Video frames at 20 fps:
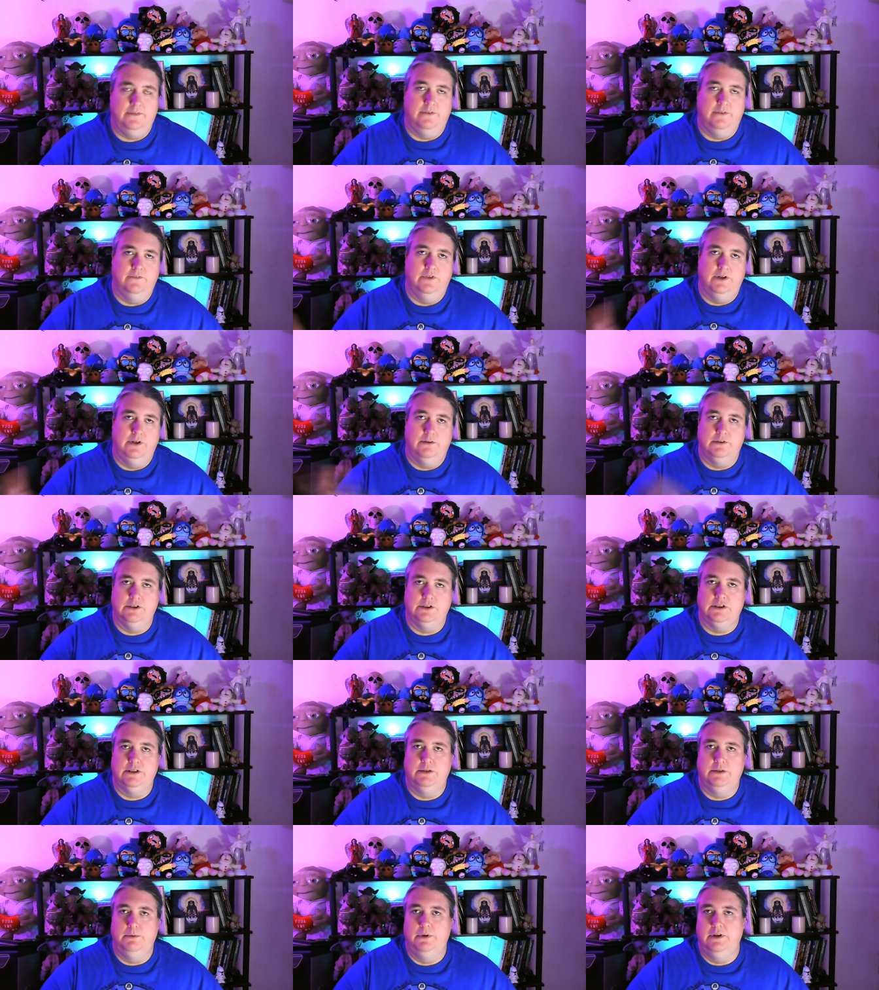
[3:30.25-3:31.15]
of the Christian
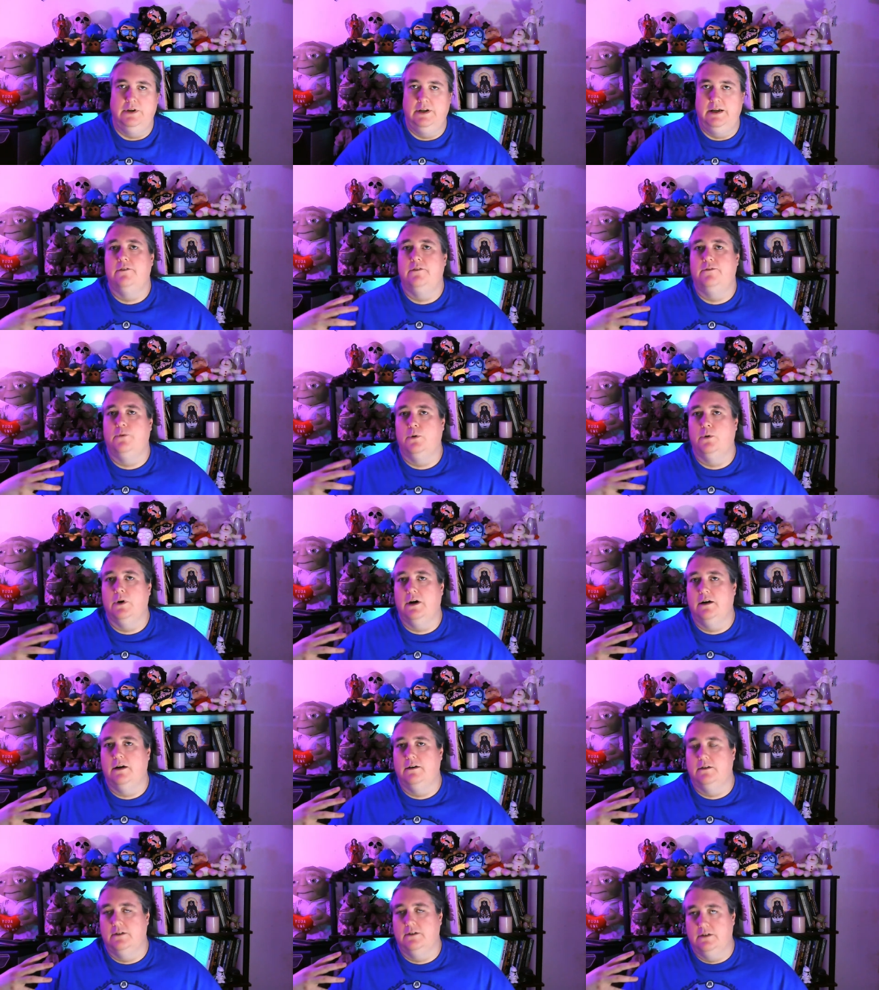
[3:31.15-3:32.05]
community for
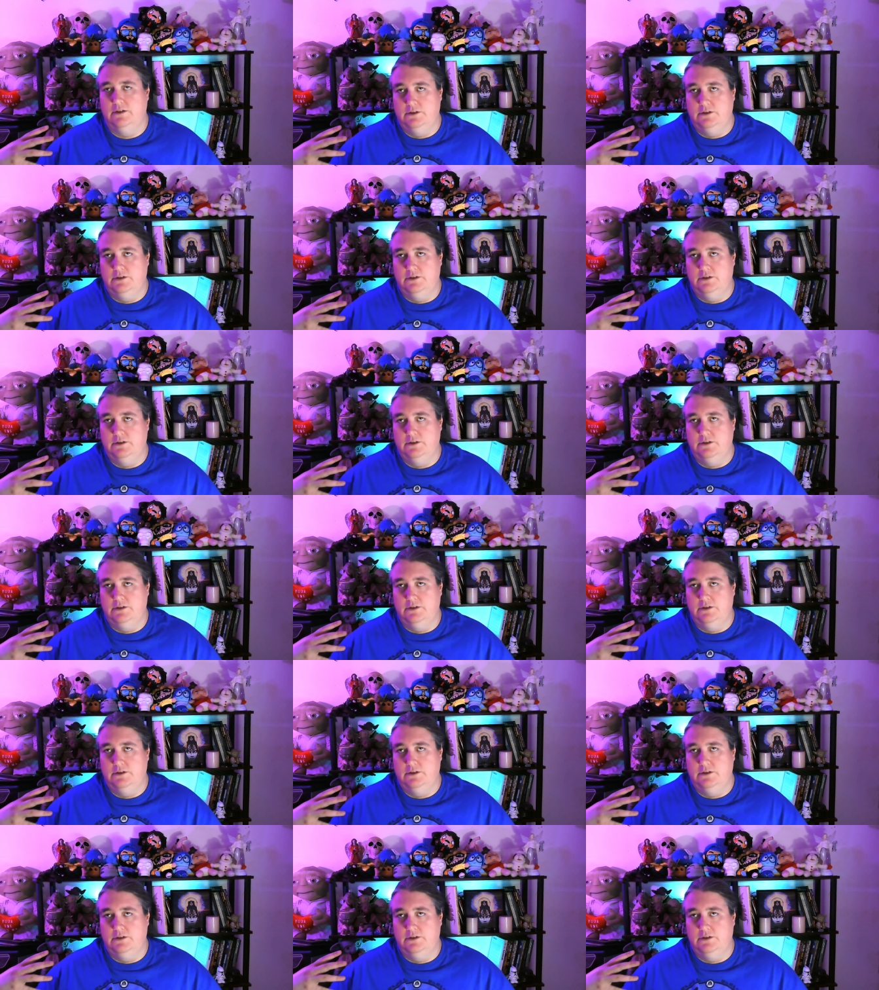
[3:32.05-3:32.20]
our